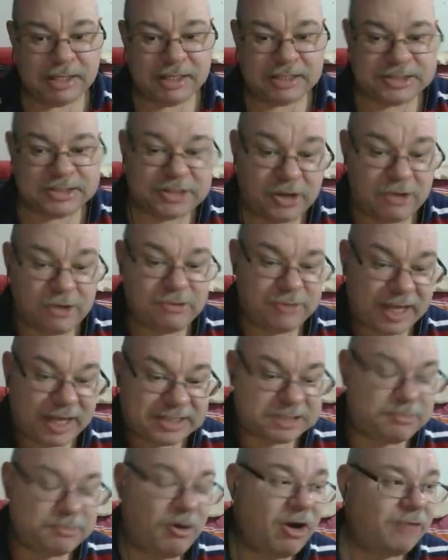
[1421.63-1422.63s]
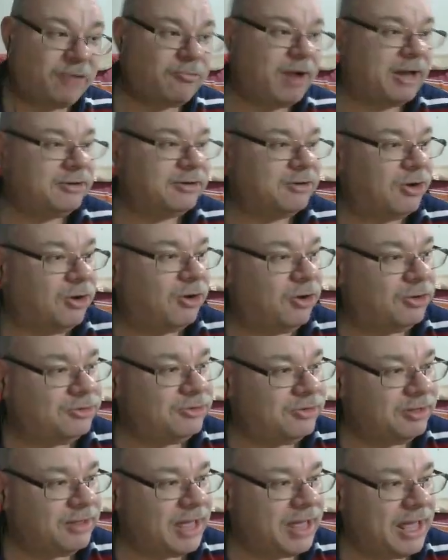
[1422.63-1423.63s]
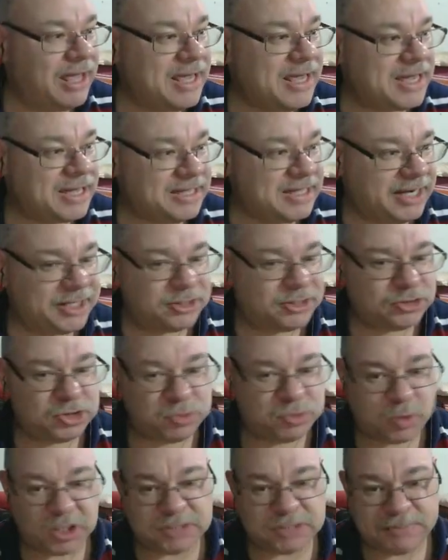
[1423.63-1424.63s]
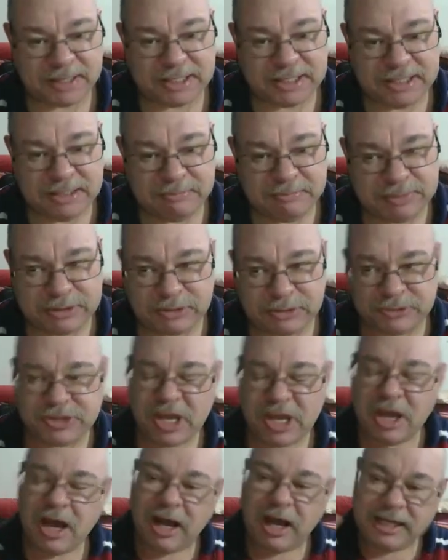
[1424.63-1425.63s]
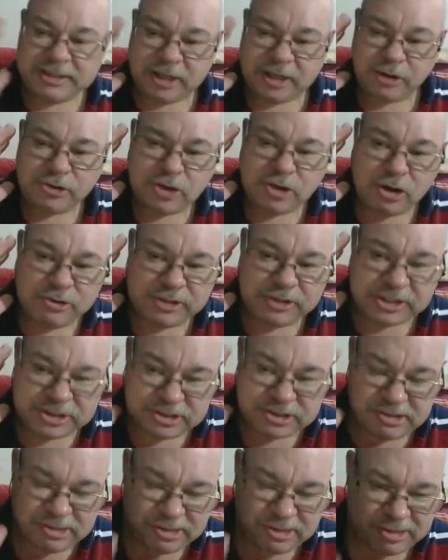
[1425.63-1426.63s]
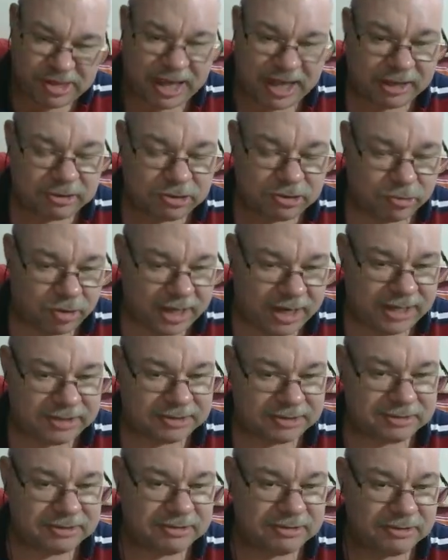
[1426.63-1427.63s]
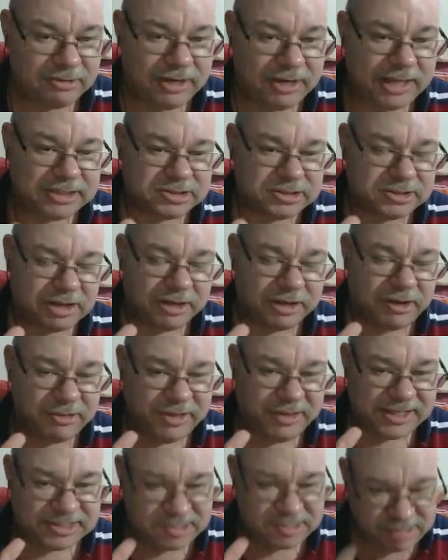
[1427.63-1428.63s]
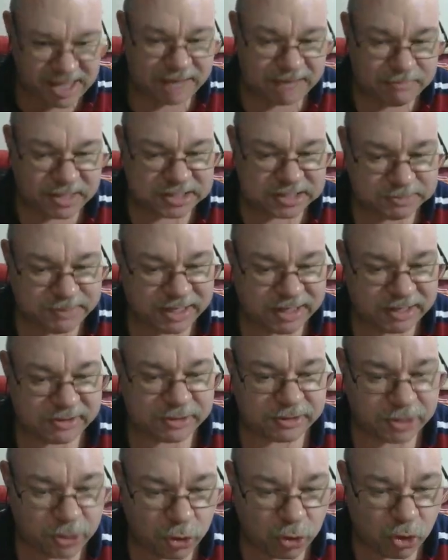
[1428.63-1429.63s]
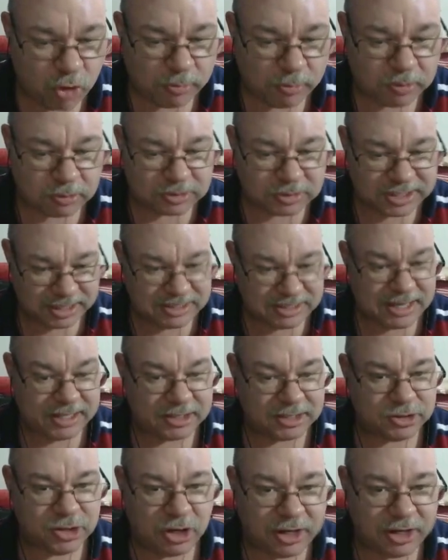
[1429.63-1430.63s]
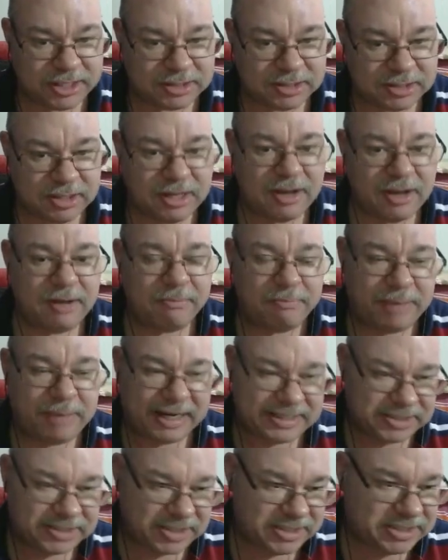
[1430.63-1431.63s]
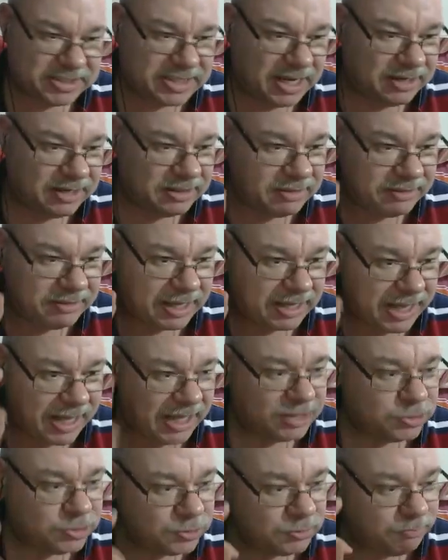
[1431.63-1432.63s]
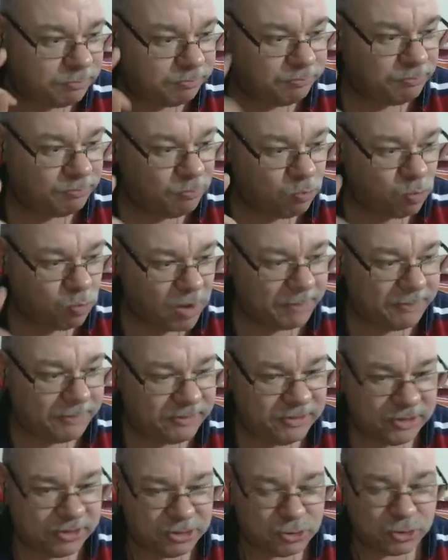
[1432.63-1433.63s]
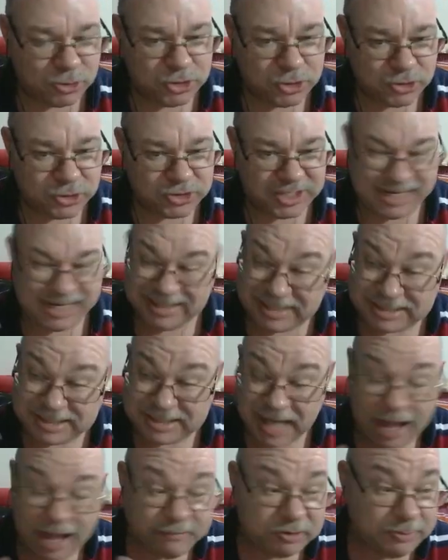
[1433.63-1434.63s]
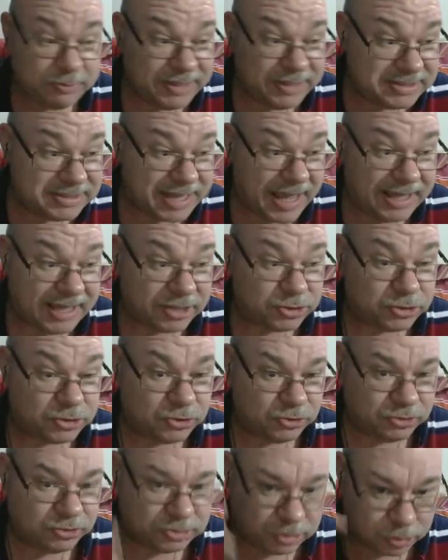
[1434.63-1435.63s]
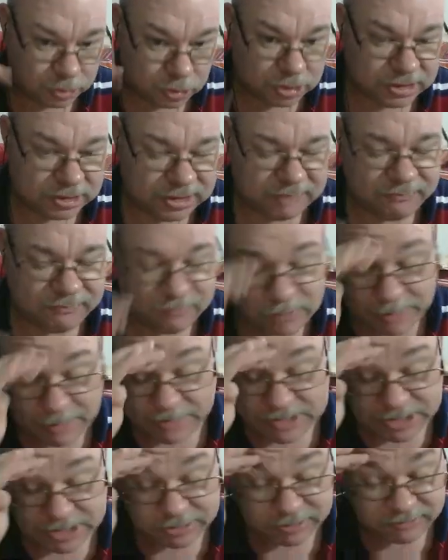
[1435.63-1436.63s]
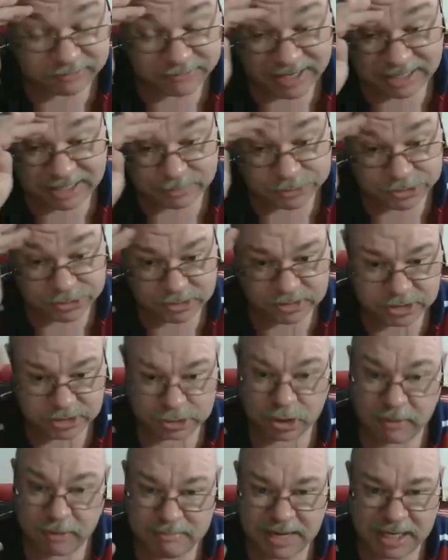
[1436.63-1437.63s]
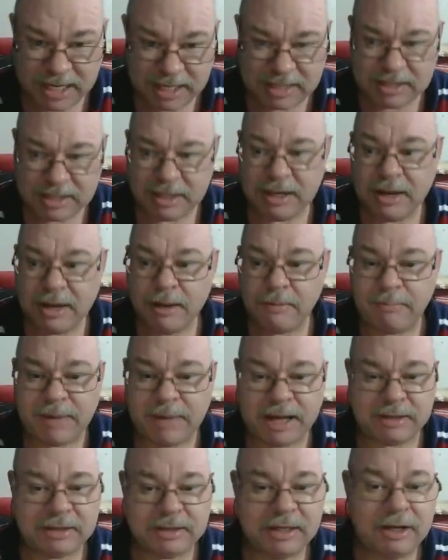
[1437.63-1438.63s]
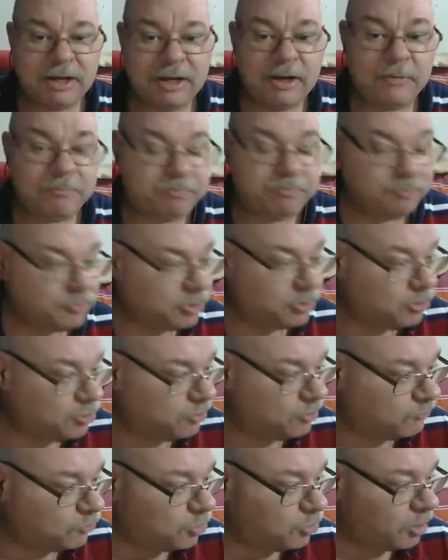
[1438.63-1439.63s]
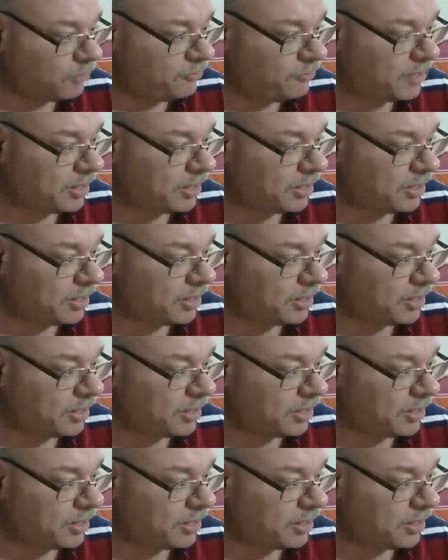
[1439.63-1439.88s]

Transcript: So that's my run on a kinetic swashbuckling build. I don't know that it's that great. I don't think it's that much better than a normal kinetic knight. But as I said, that extra weapon that you're using, it doesn't have to be a dagger too. Look at the weapons that are available to you. There's not many, but you've got